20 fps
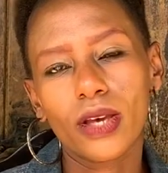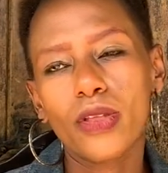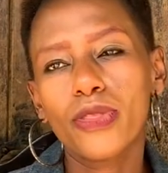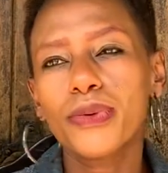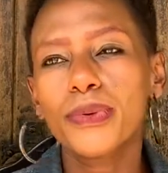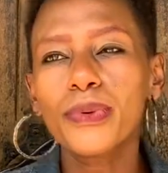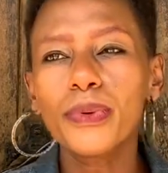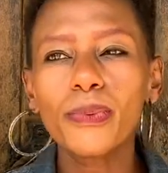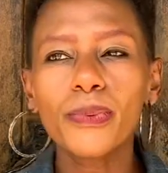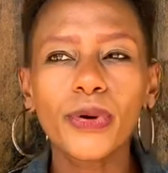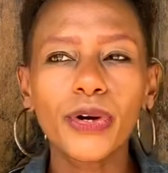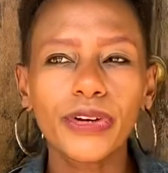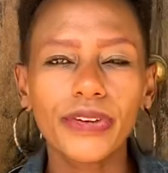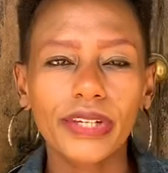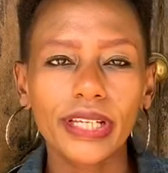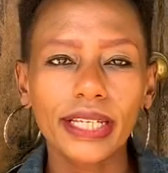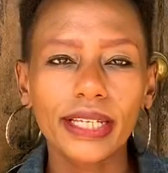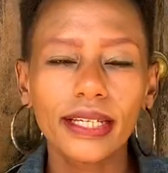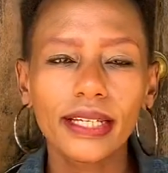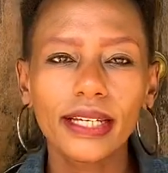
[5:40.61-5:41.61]
through worry,
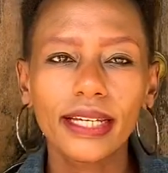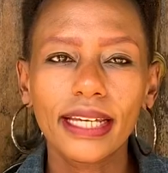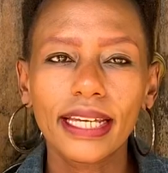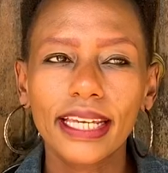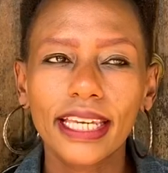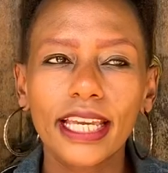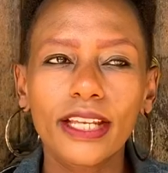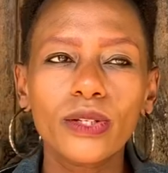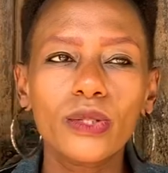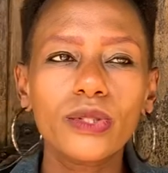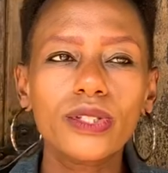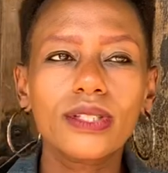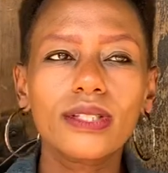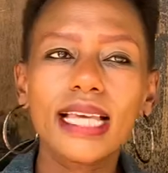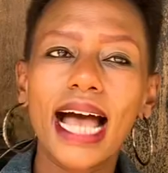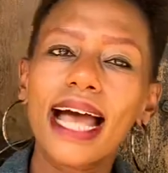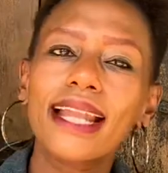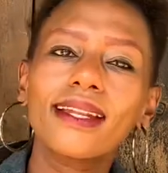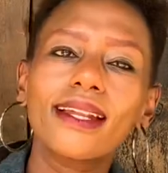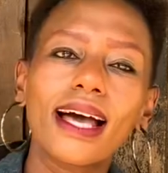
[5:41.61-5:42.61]
can you
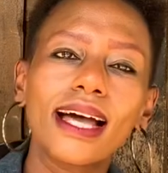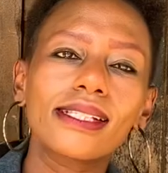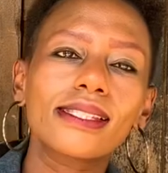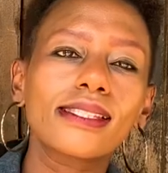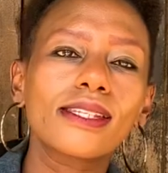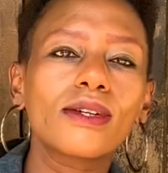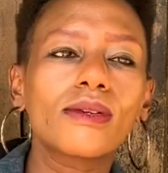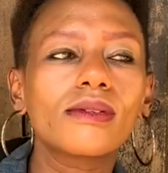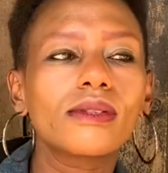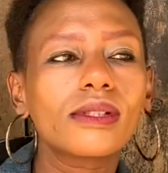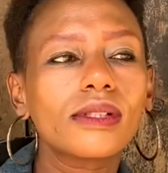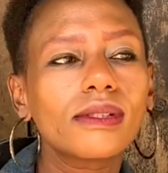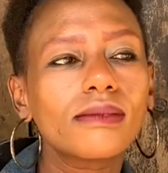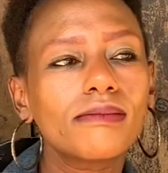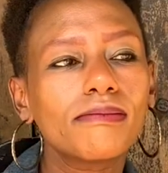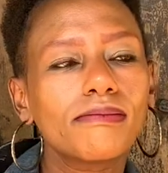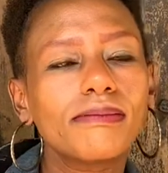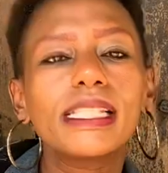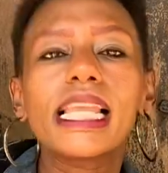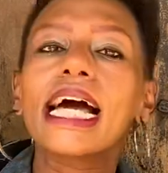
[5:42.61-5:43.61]
turn a single
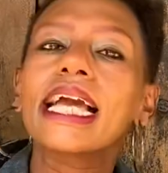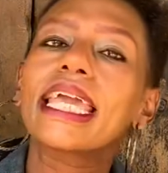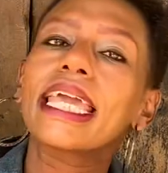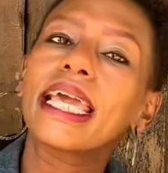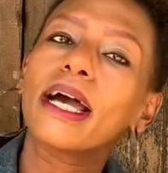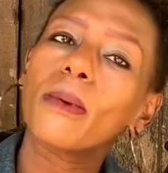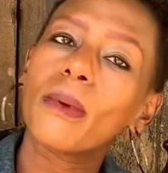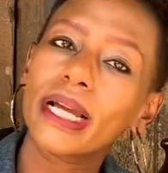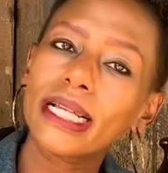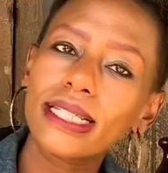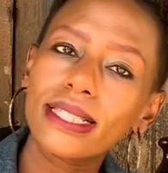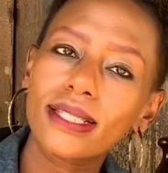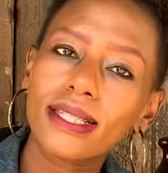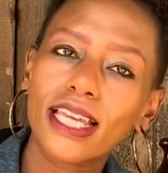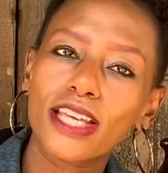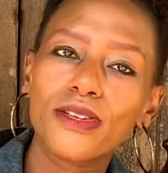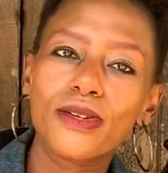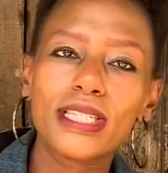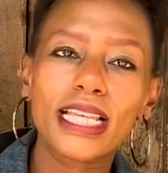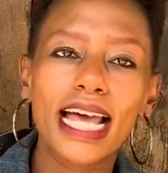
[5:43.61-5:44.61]
black hair white?
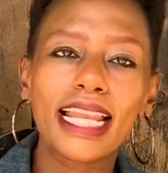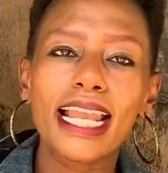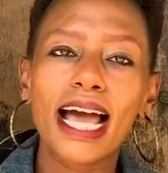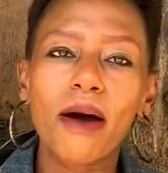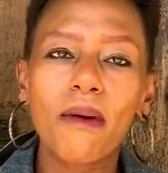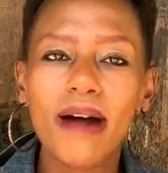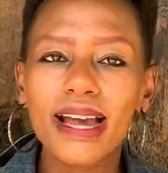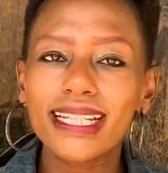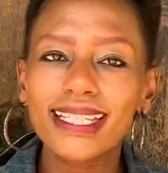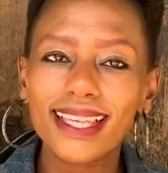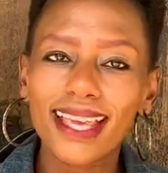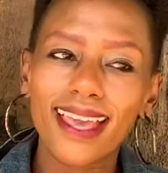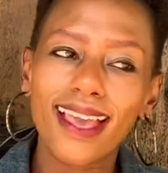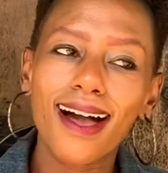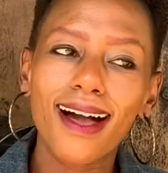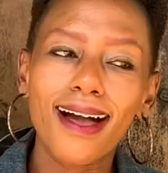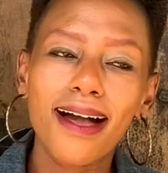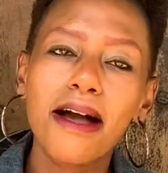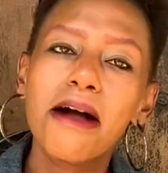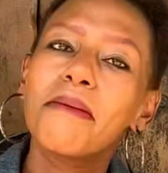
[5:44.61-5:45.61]
Can you turn a white hair
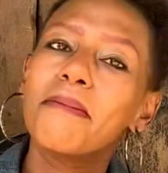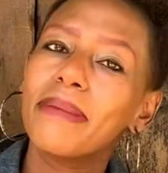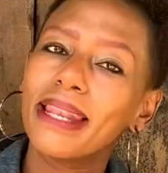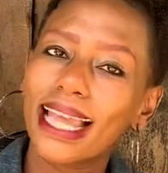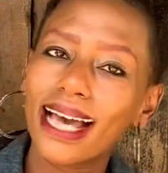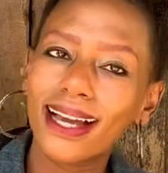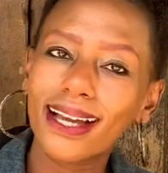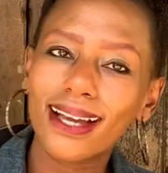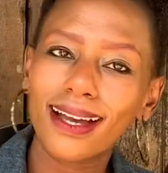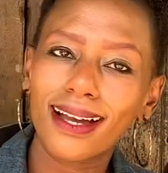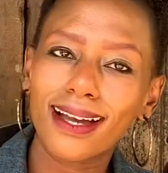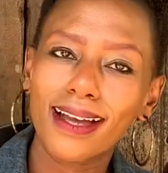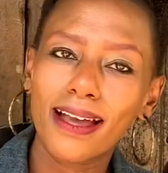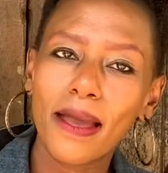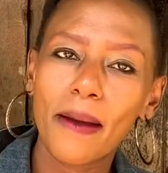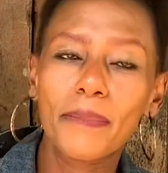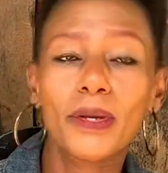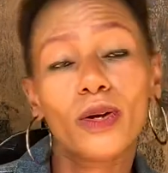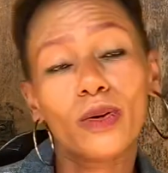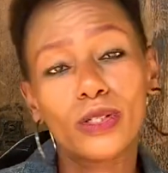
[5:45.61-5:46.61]
black
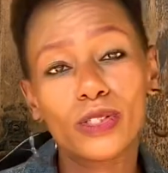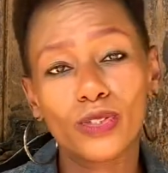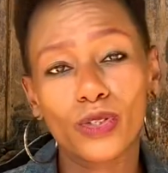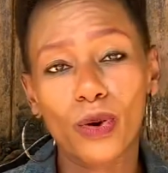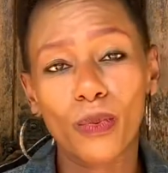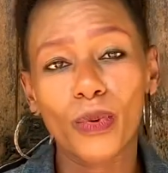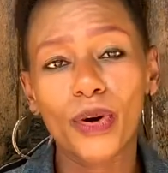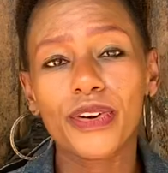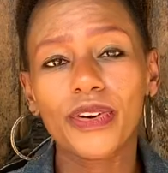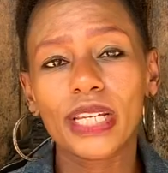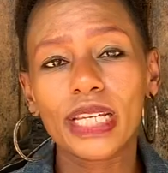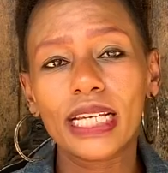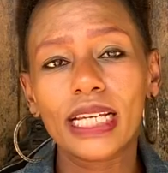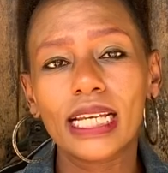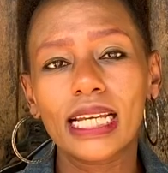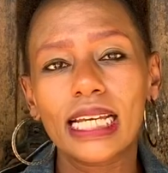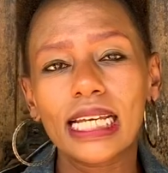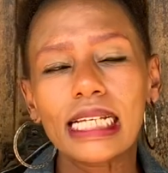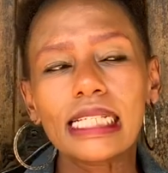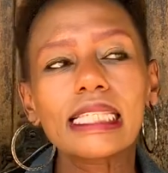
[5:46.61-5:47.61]
because you're worrying?
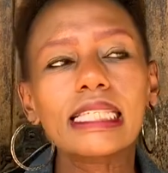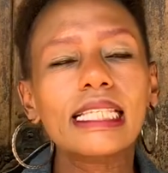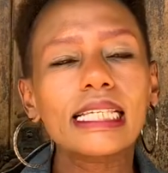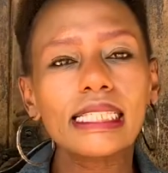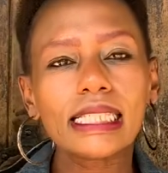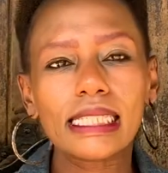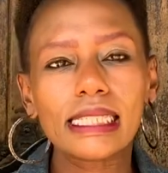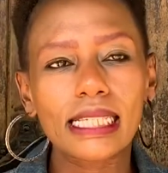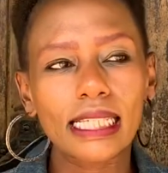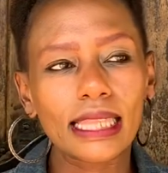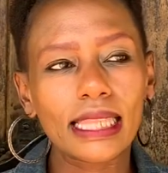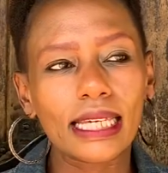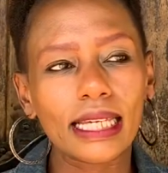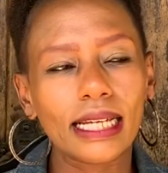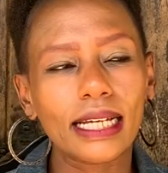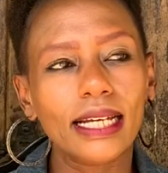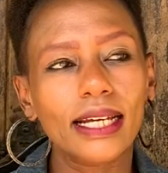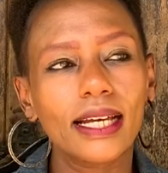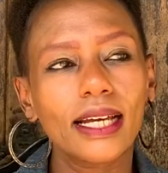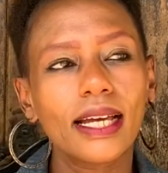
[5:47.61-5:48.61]
See, this is the thing.
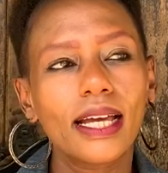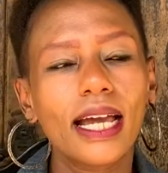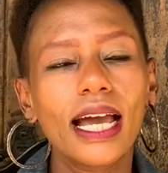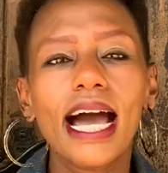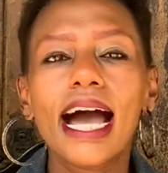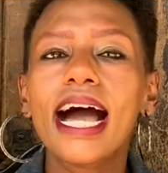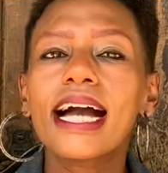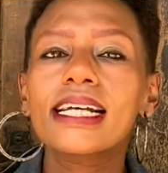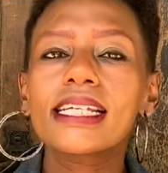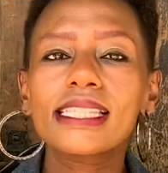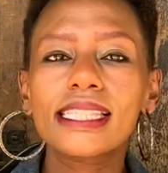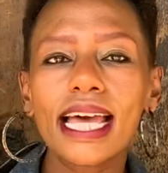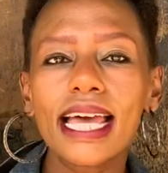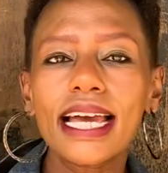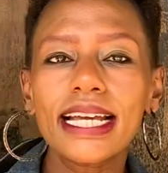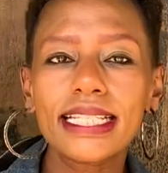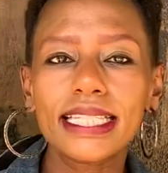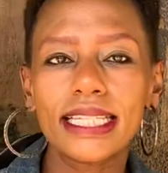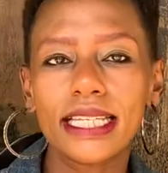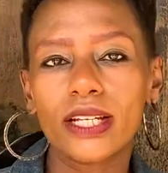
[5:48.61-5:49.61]

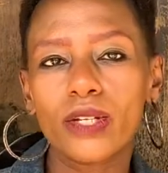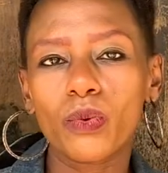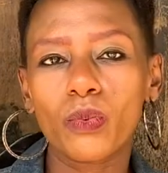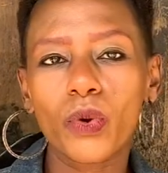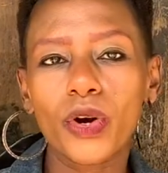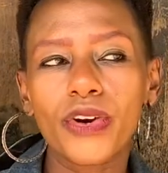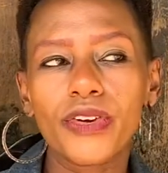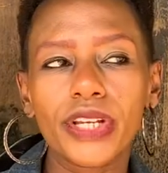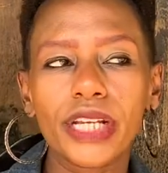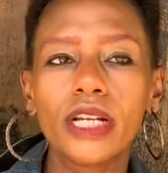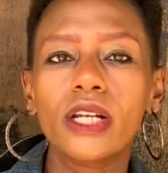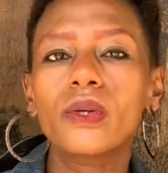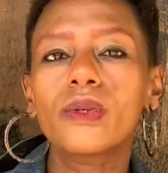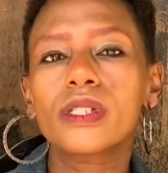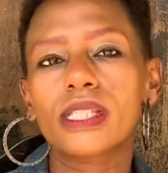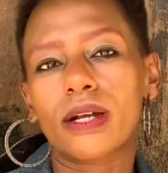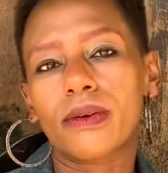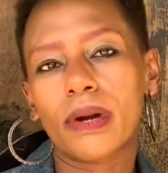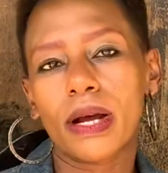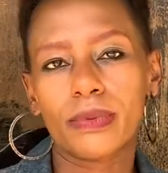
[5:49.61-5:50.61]
Anxiety and worry
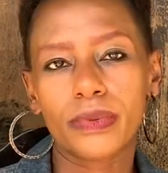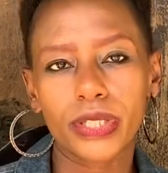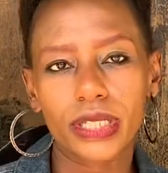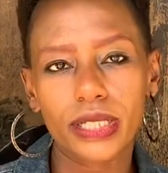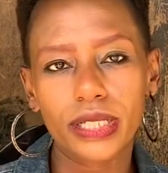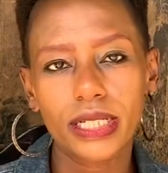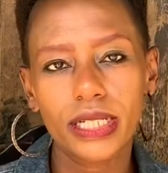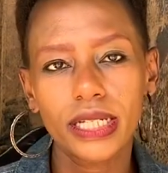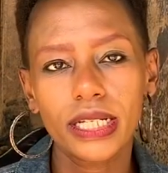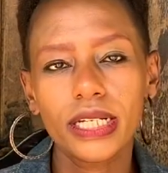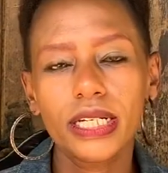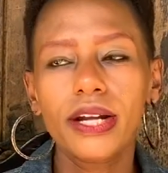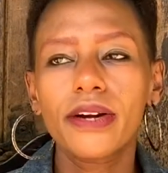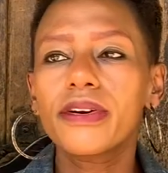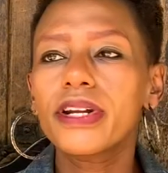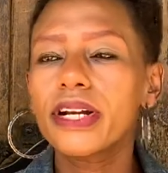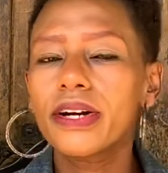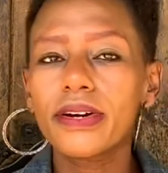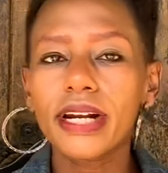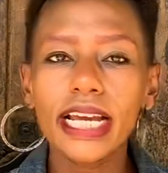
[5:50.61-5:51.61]
looks around.
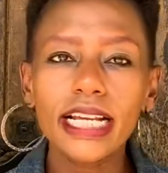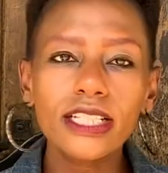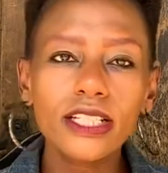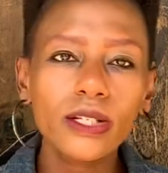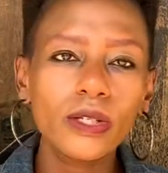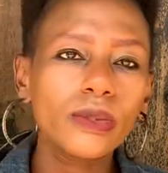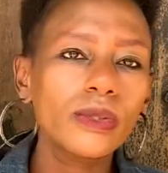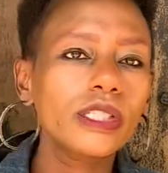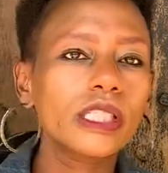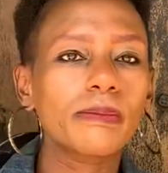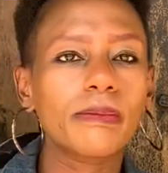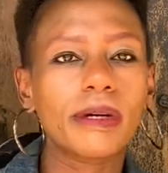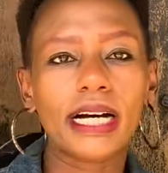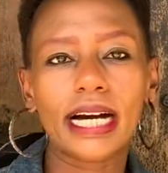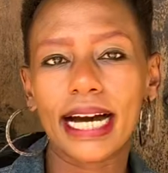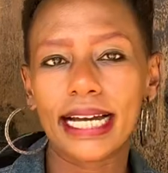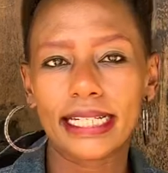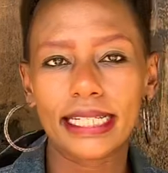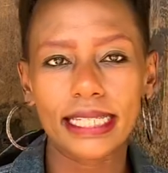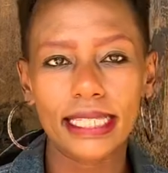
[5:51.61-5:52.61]
Regret looks
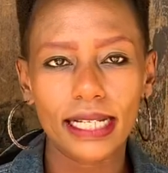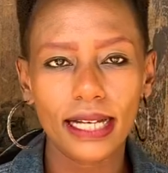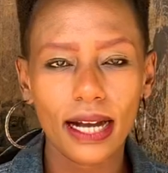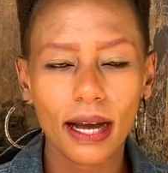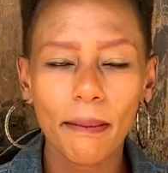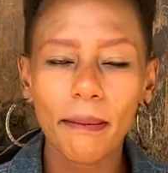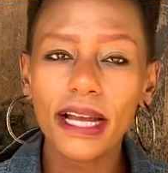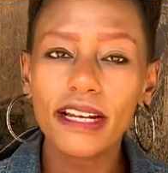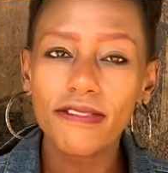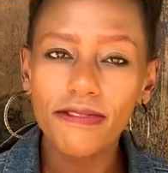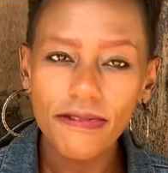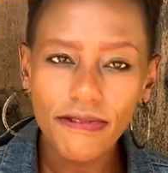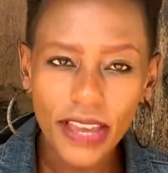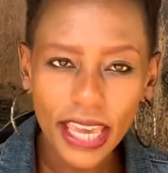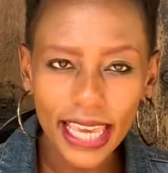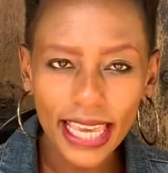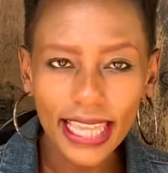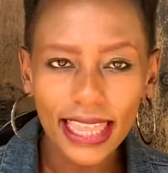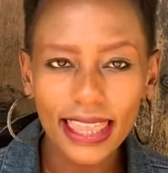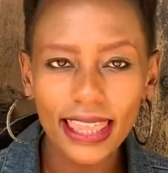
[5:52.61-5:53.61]
behind. But
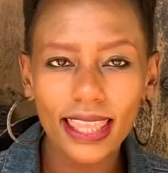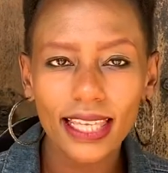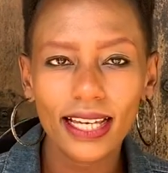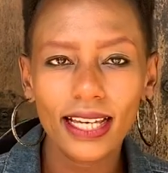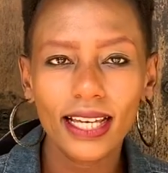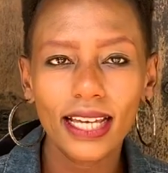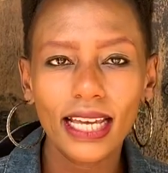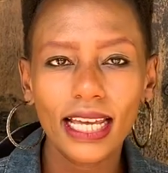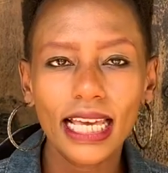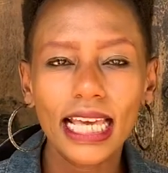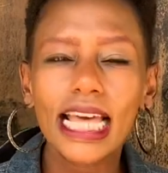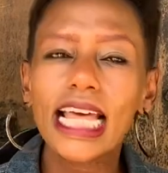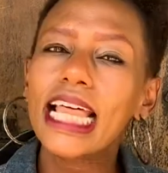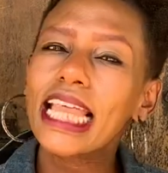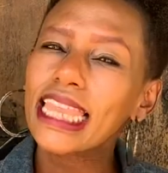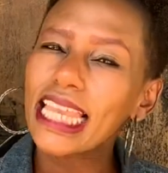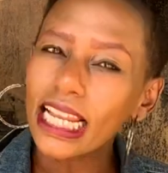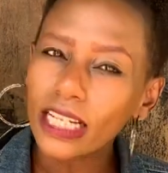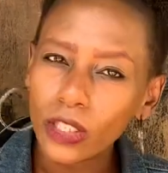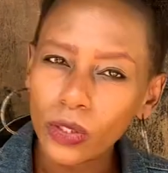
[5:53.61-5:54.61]
faith,
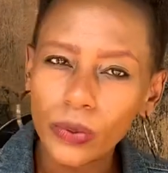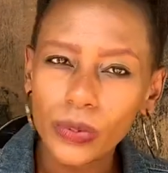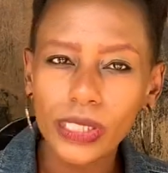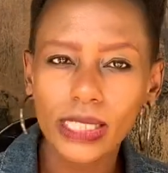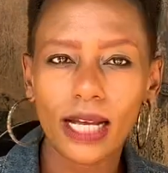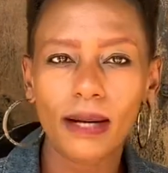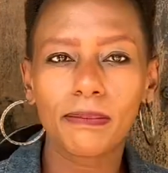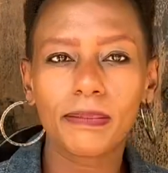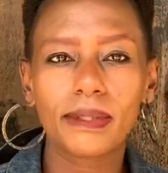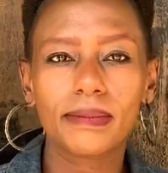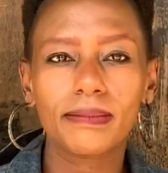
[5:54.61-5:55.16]
that looks up.